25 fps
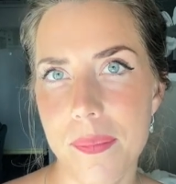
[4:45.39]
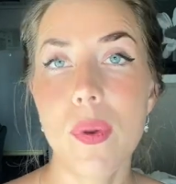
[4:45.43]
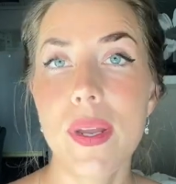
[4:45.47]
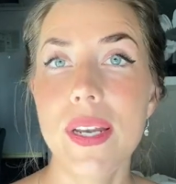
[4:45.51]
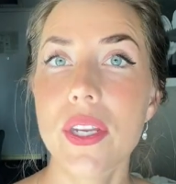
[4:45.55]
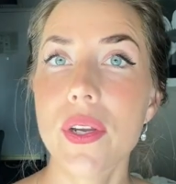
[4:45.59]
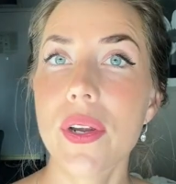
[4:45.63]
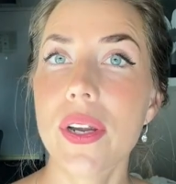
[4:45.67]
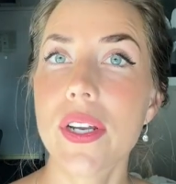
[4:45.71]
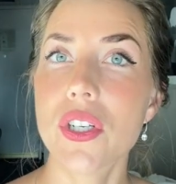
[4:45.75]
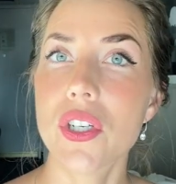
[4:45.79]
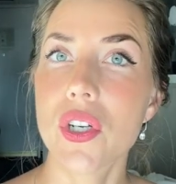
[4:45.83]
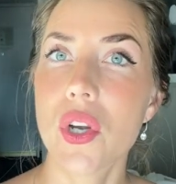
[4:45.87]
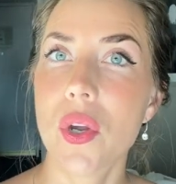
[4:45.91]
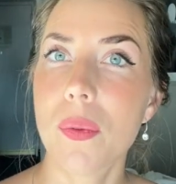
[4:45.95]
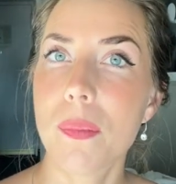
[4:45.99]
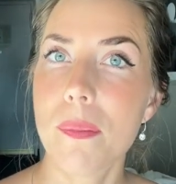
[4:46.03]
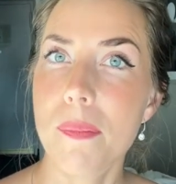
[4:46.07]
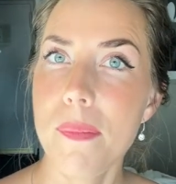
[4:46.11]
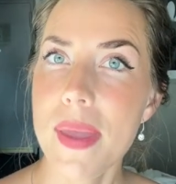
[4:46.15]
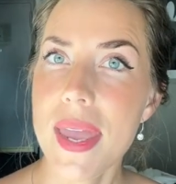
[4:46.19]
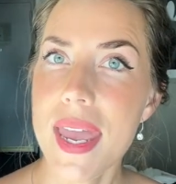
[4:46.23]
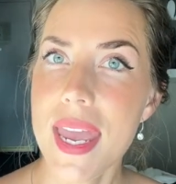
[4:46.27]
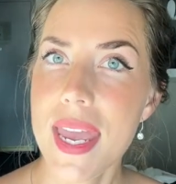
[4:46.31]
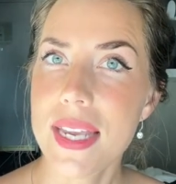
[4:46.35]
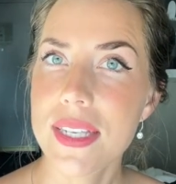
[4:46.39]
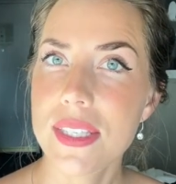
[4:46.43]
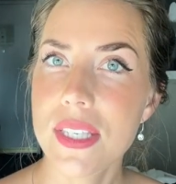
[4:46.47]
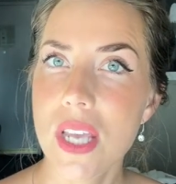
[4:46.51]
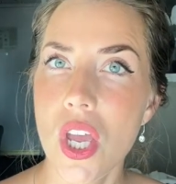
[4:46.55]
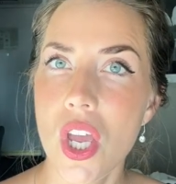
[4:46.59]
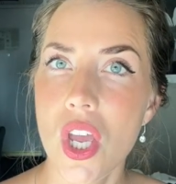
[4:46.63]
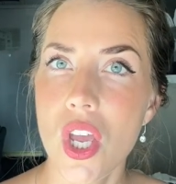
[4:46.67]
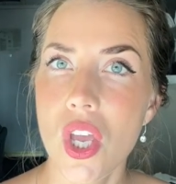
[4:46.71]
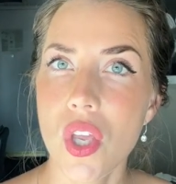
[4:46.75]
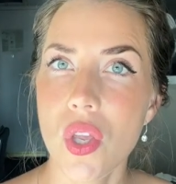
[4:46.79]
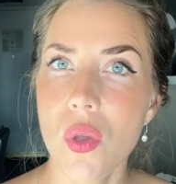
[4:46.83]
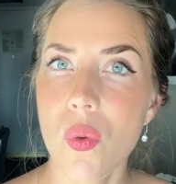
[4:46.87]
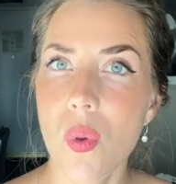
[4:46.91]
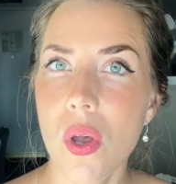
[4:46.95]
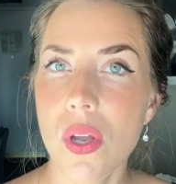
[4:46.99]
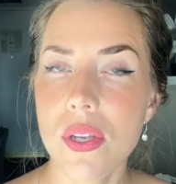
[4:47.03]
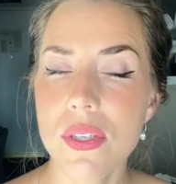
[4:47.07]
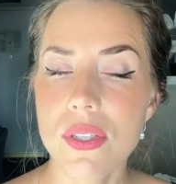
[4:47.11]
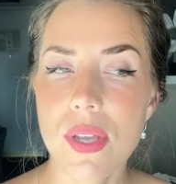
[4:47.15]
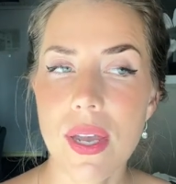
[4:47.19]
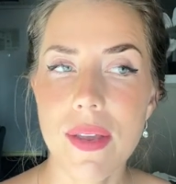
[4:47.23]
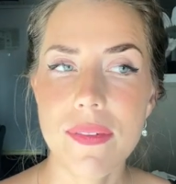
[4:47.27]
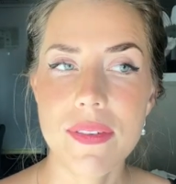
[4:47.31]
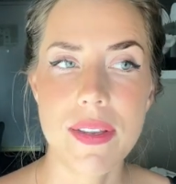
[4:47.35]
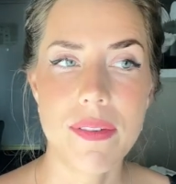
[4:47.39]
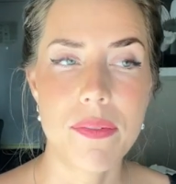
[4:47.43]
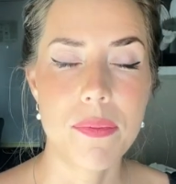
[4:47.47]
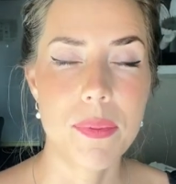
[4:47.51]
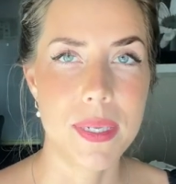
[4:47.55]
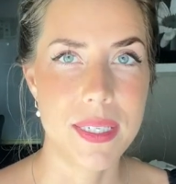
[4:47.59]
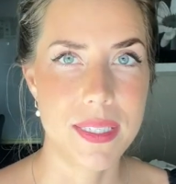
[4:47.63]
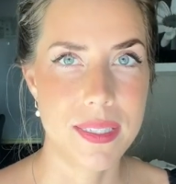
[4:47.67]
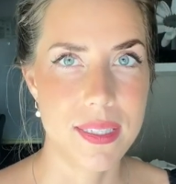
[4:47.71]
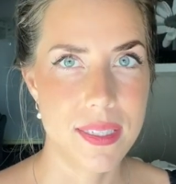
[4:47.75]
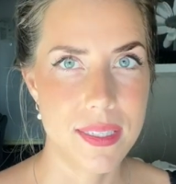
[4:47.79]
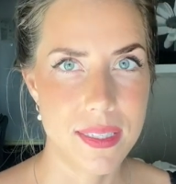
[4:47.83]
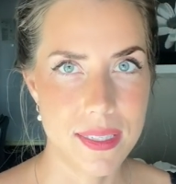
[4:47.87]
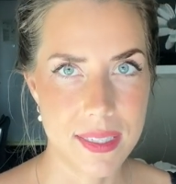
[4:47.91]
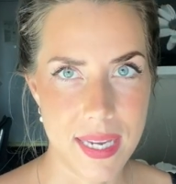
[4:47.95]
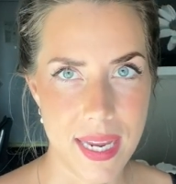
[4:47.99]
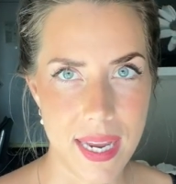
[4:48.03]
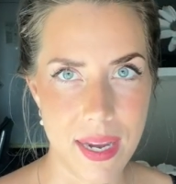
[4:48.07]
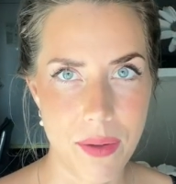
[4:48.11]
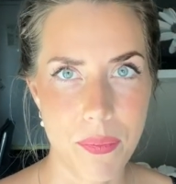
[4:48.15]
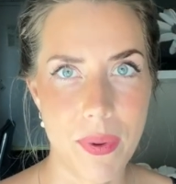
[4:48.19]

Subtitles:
When you're at your home base, you also have to have a place to stay.